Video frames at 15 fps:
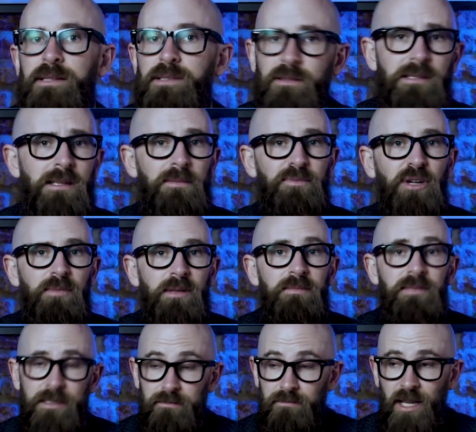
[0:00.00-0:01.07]
There's also the
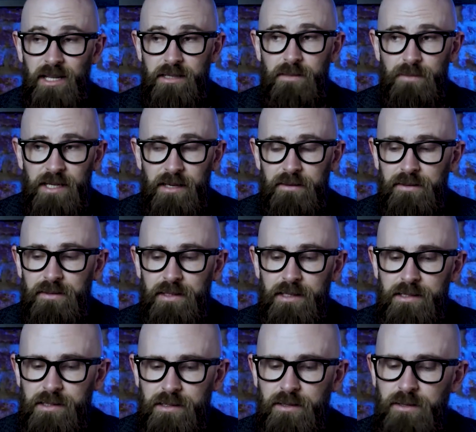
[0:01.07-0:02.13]
problem that, like so many other things, the